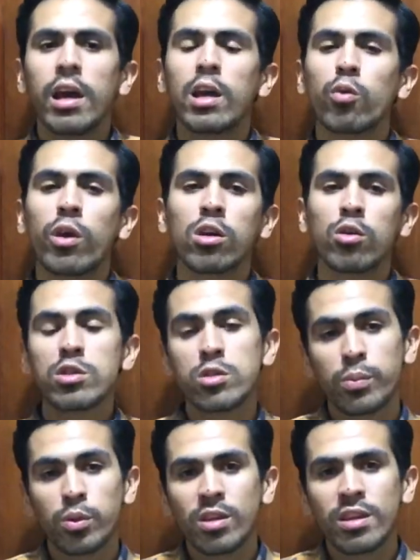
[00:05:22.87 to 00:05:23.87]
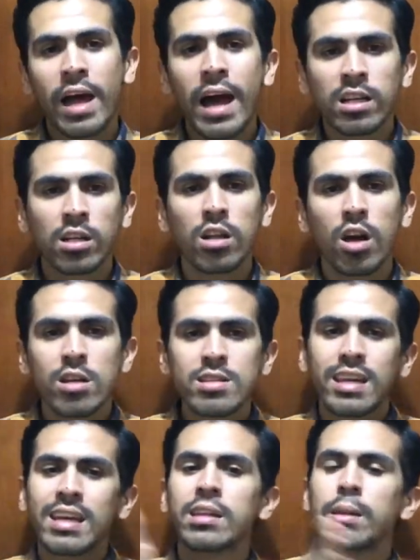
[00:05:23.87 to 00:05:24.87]
and we're going to put that
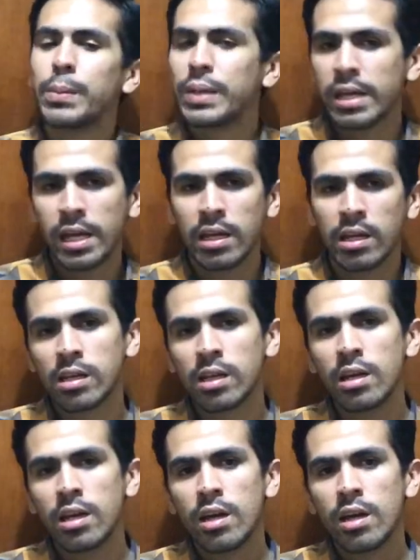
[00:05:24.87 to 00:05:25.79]
clause in the beginning,